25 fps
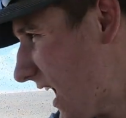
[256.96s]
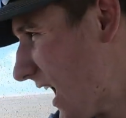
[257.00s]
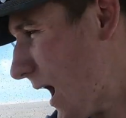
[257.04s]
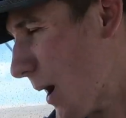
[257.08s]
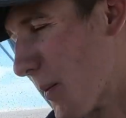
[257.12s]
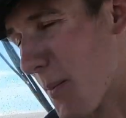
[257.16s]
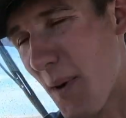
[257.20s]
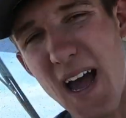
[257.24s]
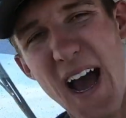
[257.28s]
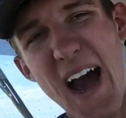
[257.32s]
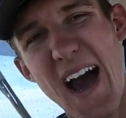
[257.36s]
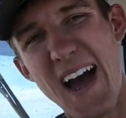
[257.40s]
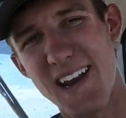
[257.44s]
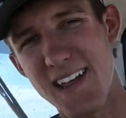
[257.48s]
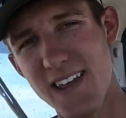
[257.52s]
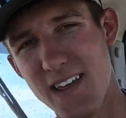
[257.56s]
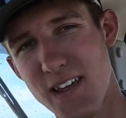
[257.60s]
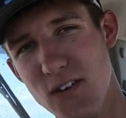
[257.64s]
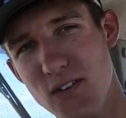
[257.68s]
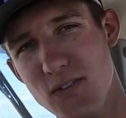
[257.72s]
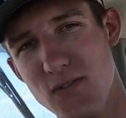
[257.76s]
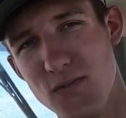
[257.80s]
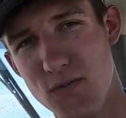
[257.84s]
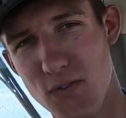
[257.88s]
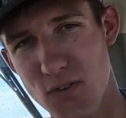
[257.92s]
I'm kind of
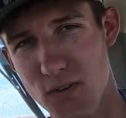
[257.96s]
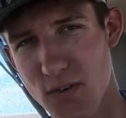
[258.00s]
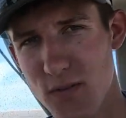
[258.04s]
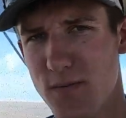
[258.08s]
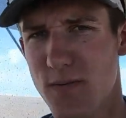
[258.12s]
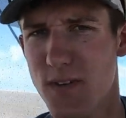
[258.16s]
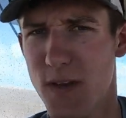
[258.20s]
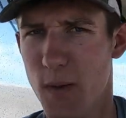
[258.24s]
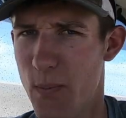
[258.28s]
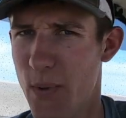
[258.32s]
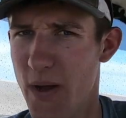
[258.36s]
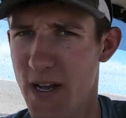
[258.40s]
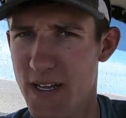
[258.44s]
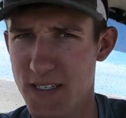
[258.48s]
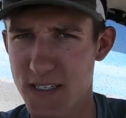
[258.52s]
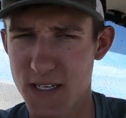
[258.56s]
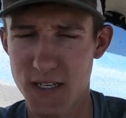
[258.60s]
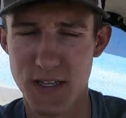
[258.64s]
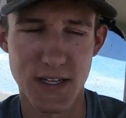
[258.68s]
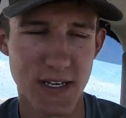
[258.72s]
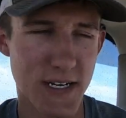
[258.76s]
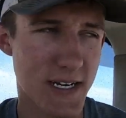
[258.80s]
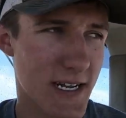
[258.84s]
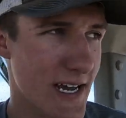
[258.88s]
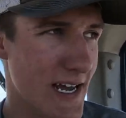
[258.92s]
useful, depends
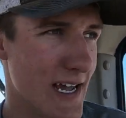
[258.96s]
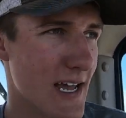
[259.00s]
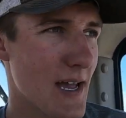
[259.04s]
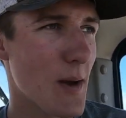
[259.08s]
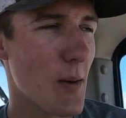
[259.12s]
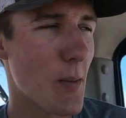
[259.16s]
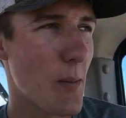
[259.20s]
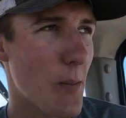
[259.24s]
on the day.